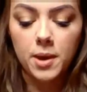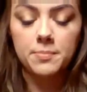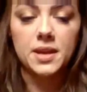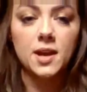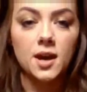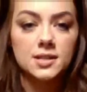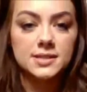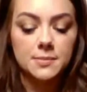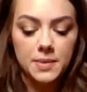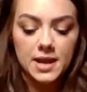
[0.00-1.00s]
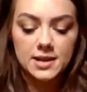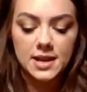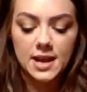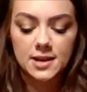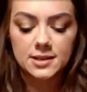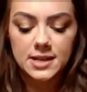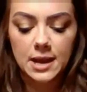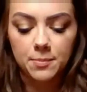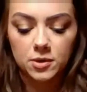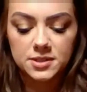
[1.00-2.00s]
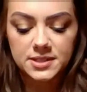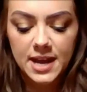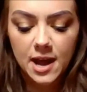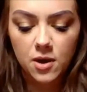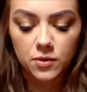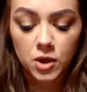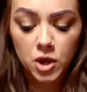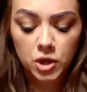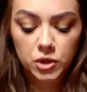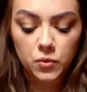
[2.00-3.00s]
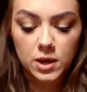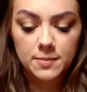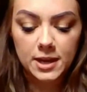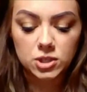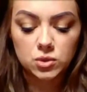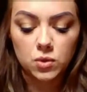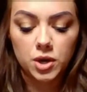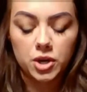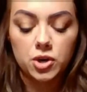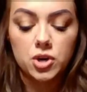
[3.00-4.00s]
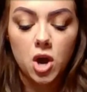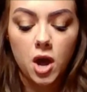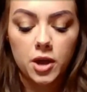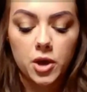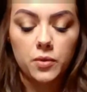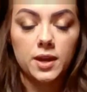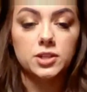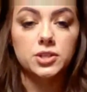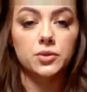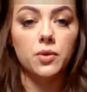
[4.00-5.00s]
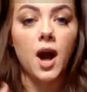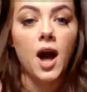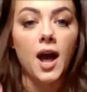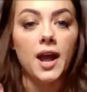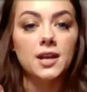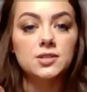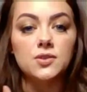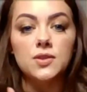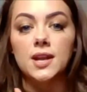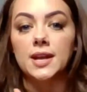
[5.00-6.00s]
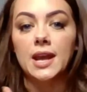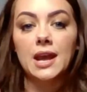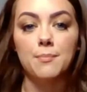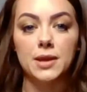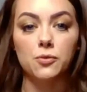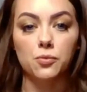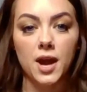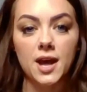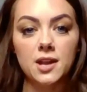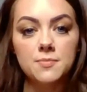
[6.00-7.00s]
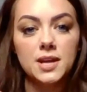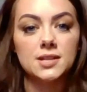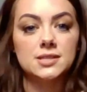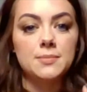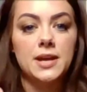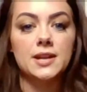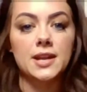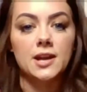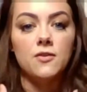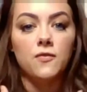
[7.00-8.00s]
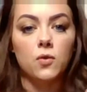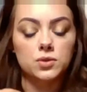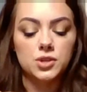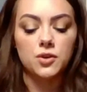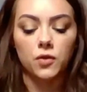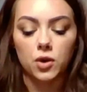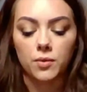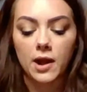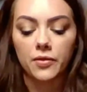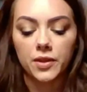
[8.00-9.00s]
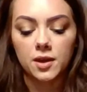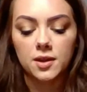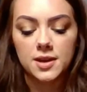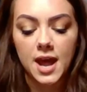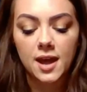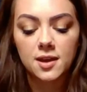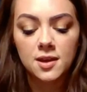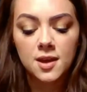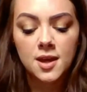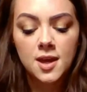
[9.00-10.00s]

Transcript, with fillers: But because the bandana tapers down, you want to make sure you're not going too high so that it can't be read because the bandana folds over around the neck.